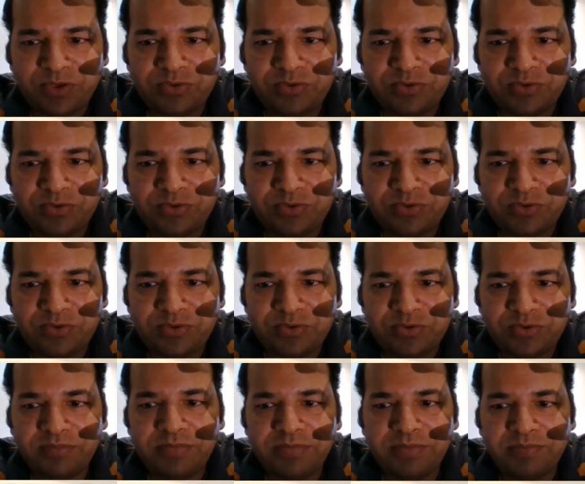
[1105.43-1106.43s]
So there will be
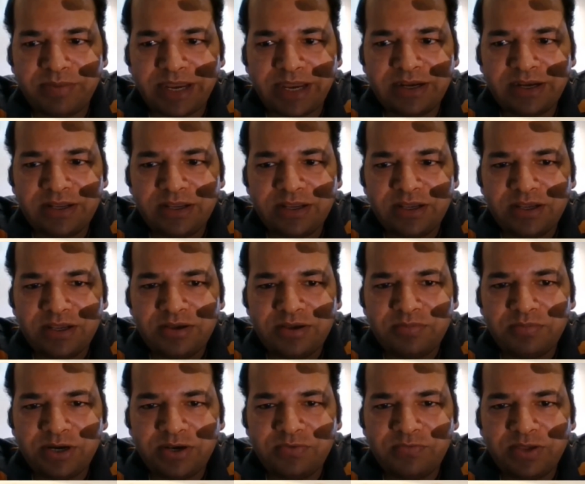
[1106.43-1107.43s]
some impact,
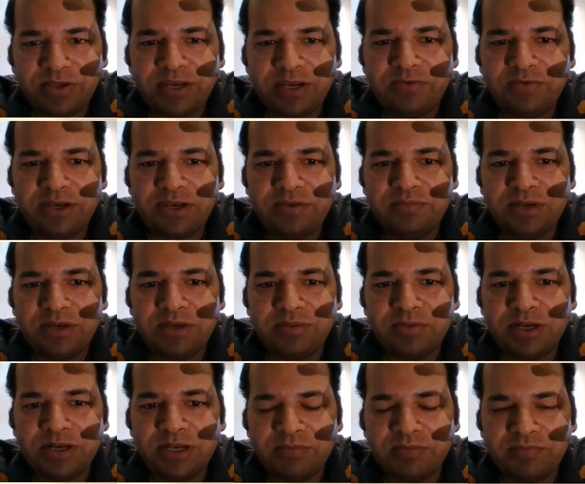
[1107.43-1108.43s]
but very, very
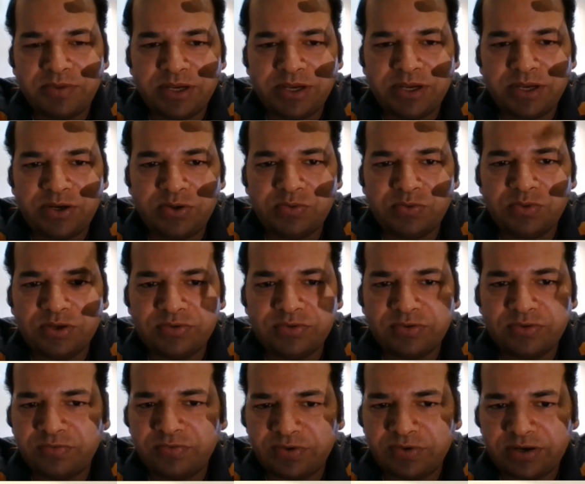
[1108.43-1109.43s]
minimal compared to a
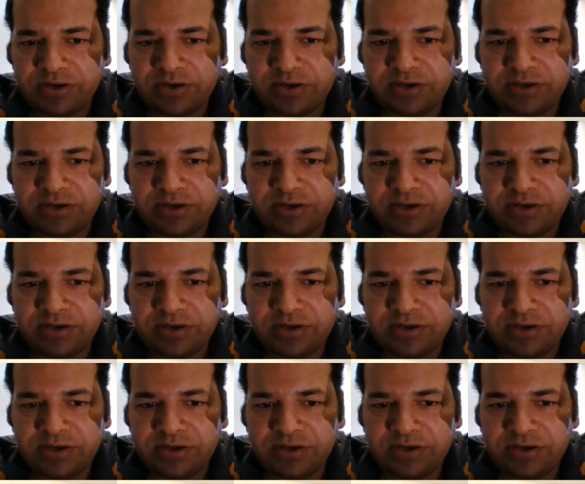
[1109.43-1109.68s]
software